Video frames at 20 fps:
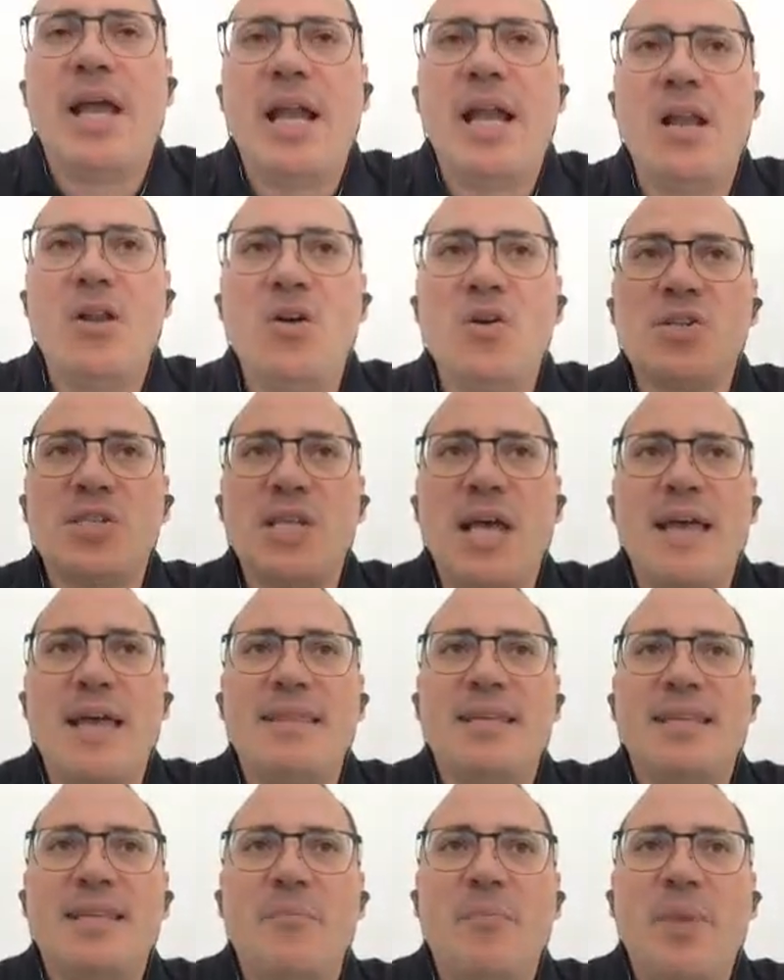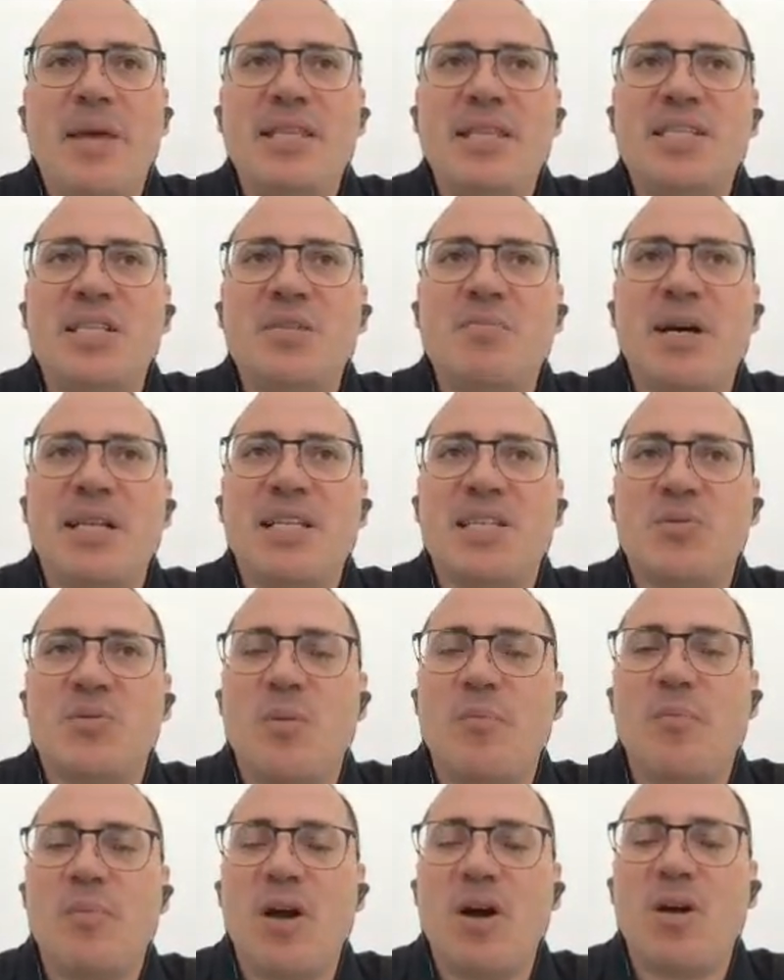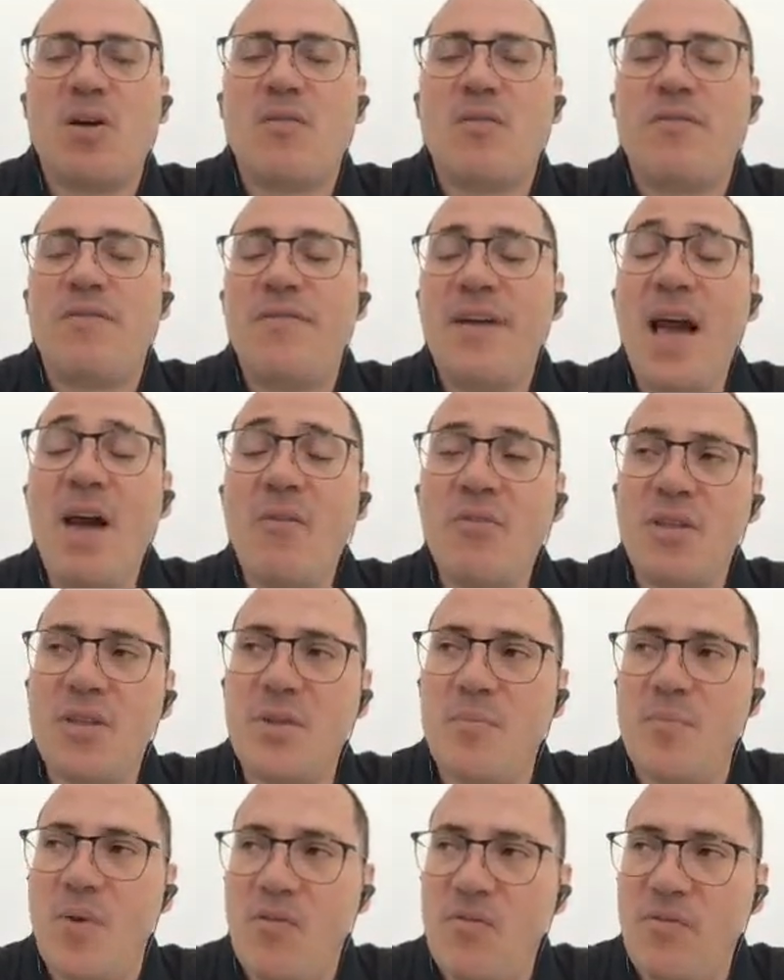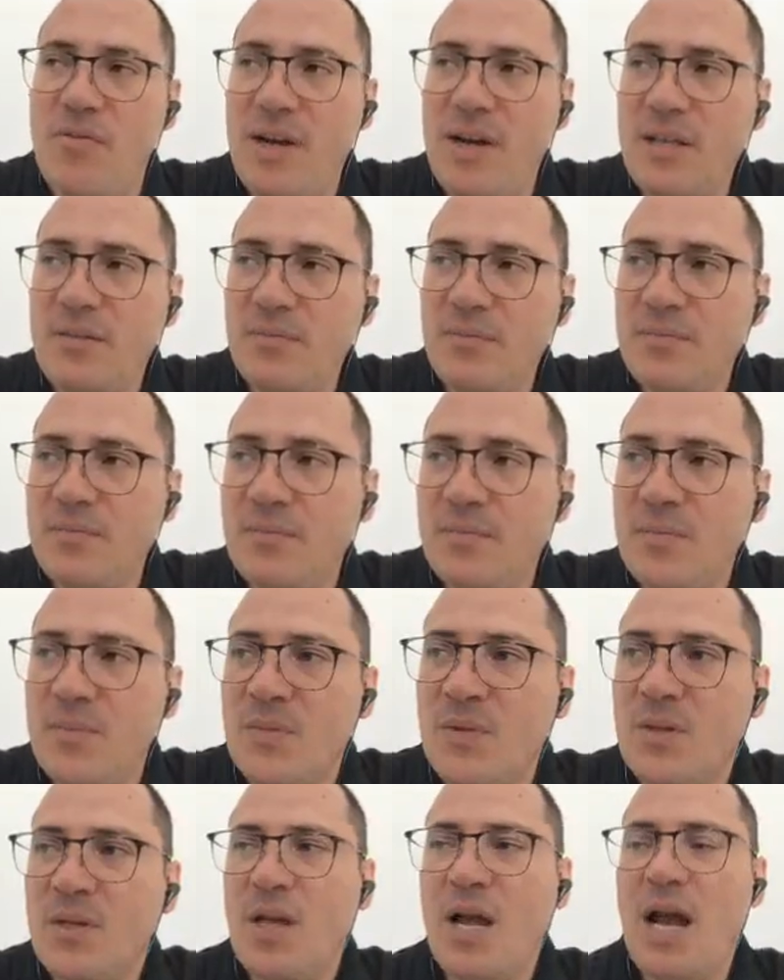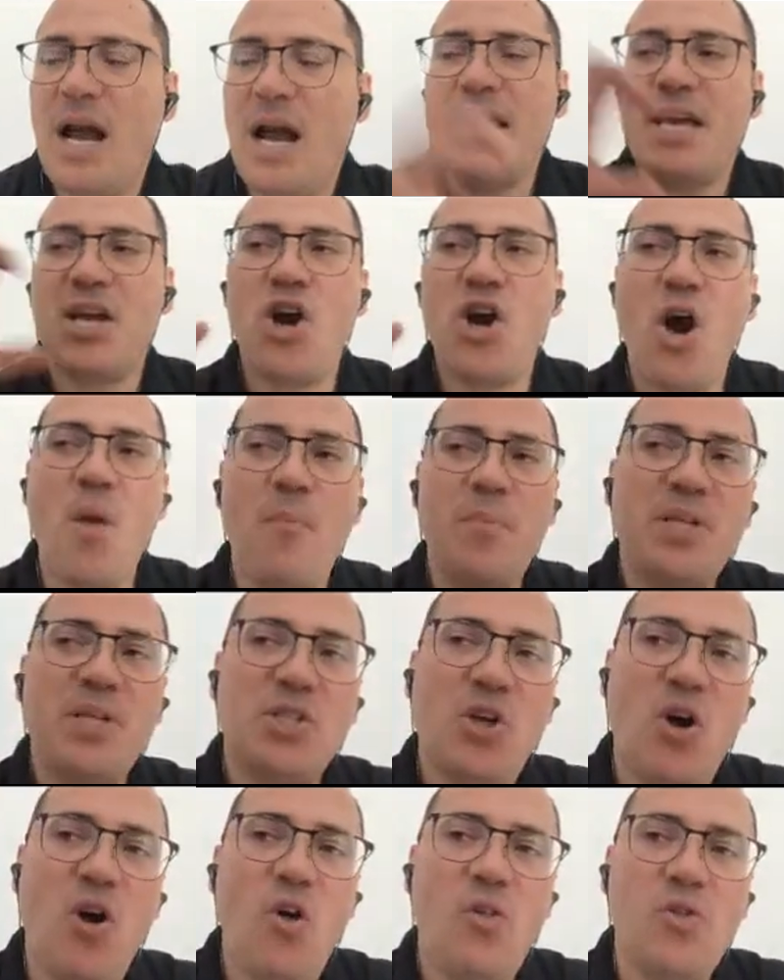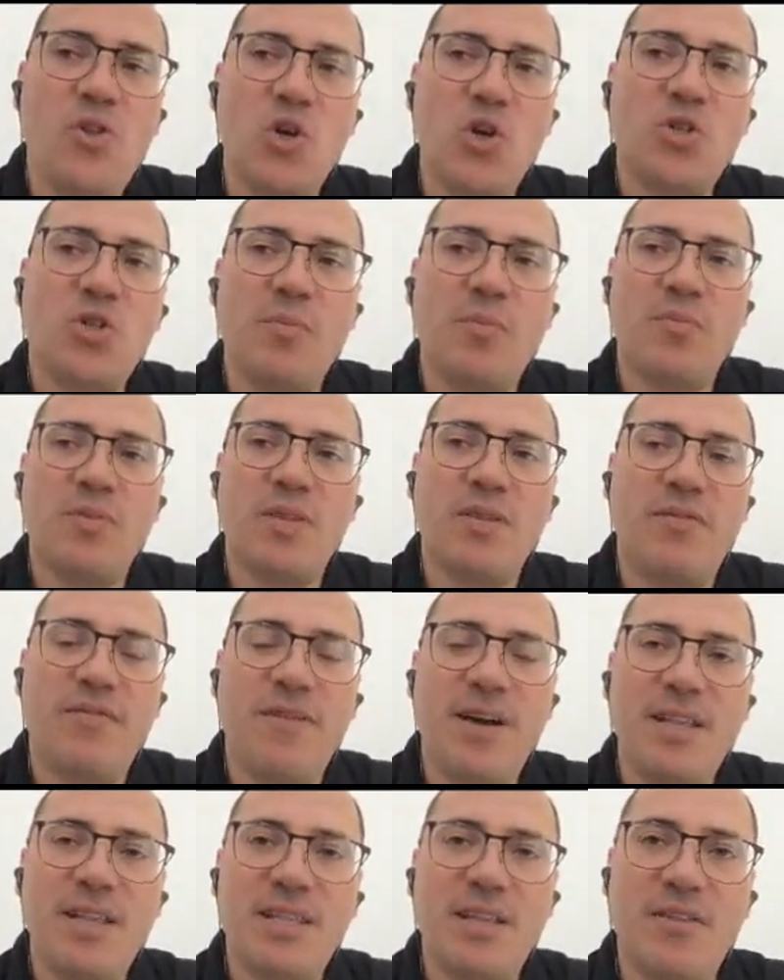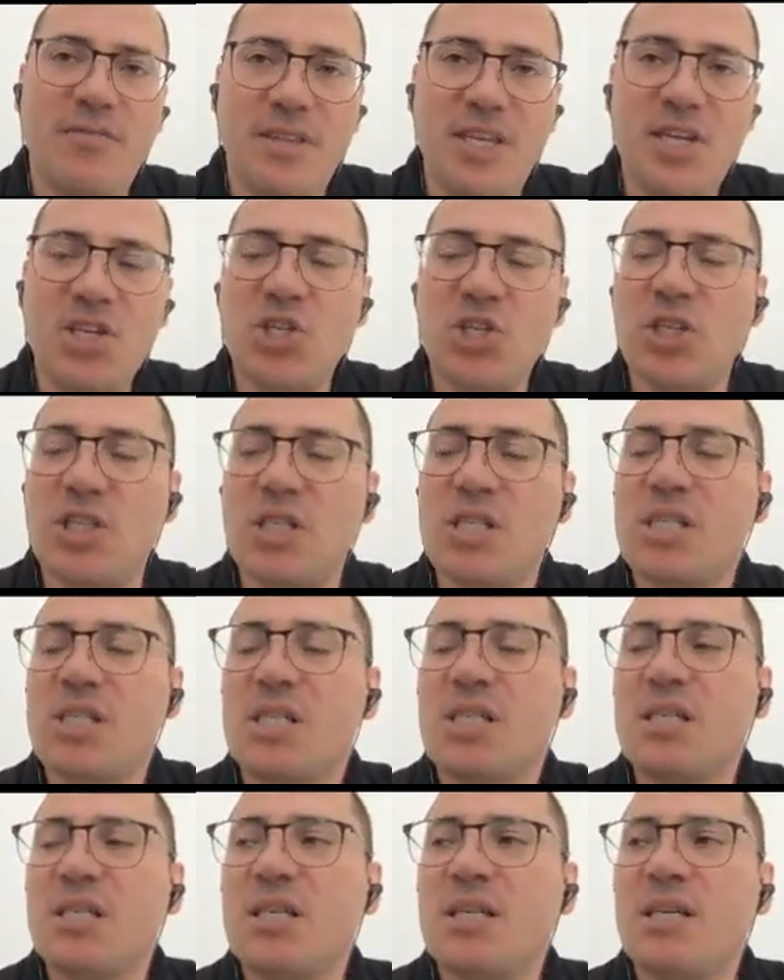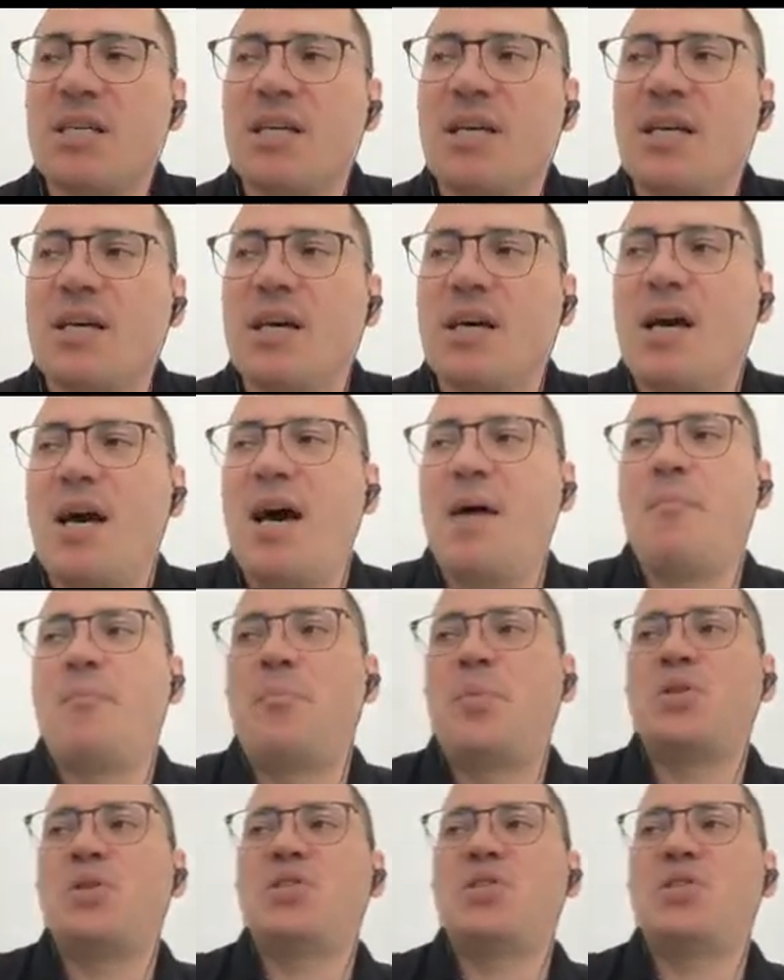looks at the dependency management block found in the BOM file, and it copies all those defined definitions and puts